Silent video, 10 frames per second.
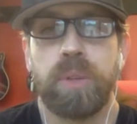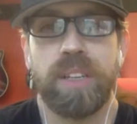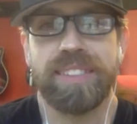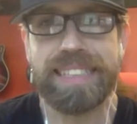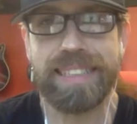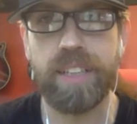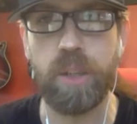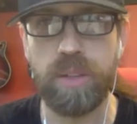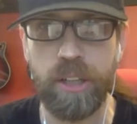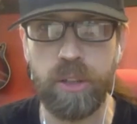when i was
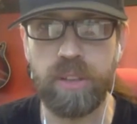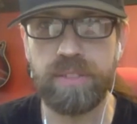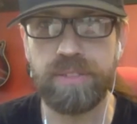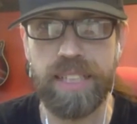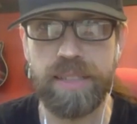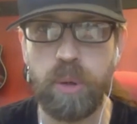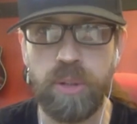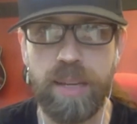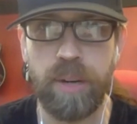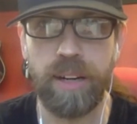16 going to my girlfriend's
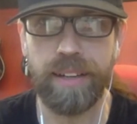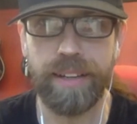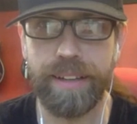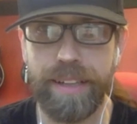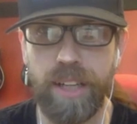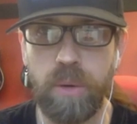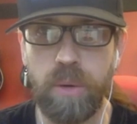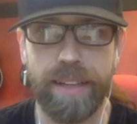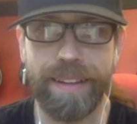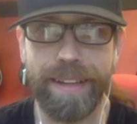birthday party you
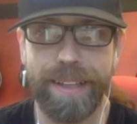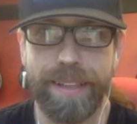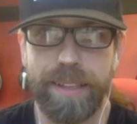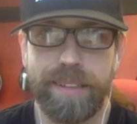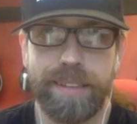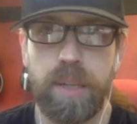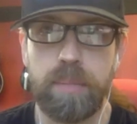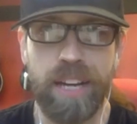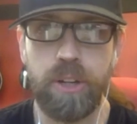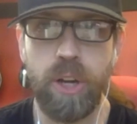know and like
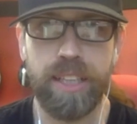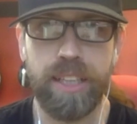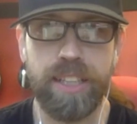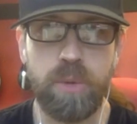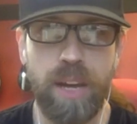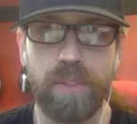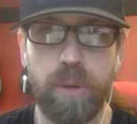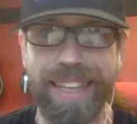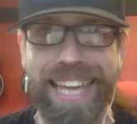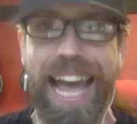met her dog in the
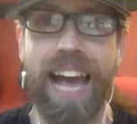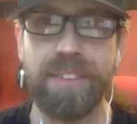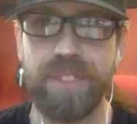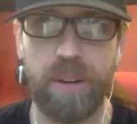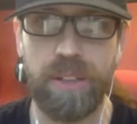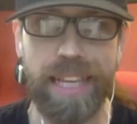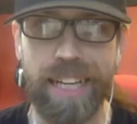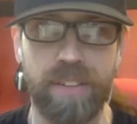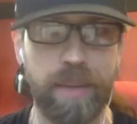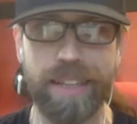driveway and like a half hour
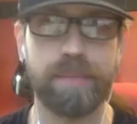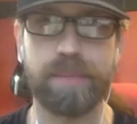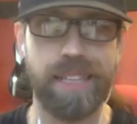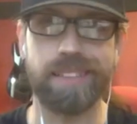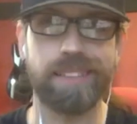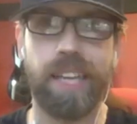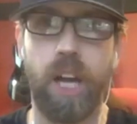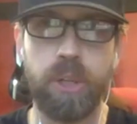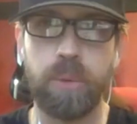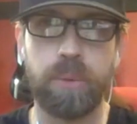later everybody comes out and like
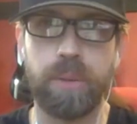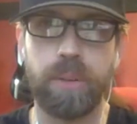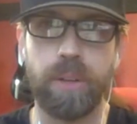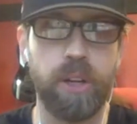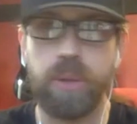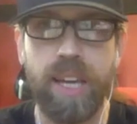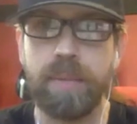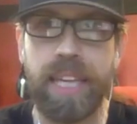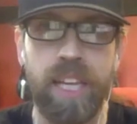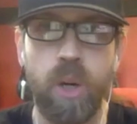are you are you
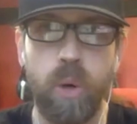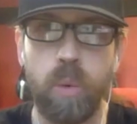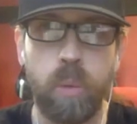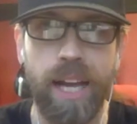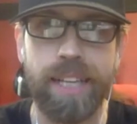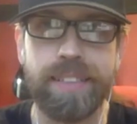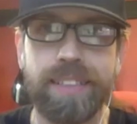coming in or what?